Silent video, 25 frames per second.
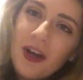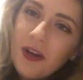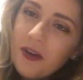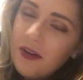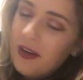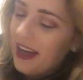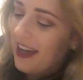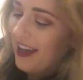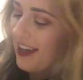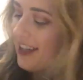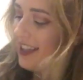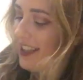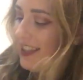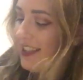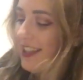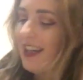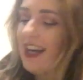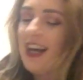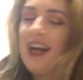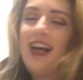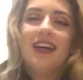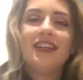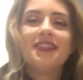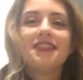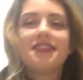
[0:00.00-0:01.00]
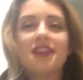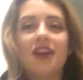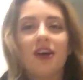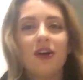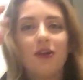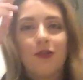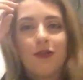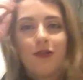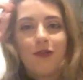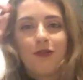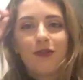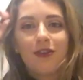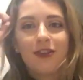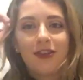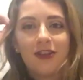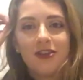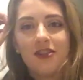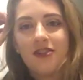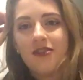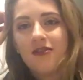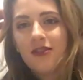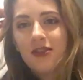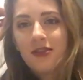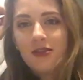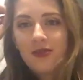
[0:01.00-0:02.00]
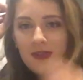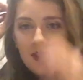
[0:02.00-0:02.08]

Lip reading: Okay. So, for those of you...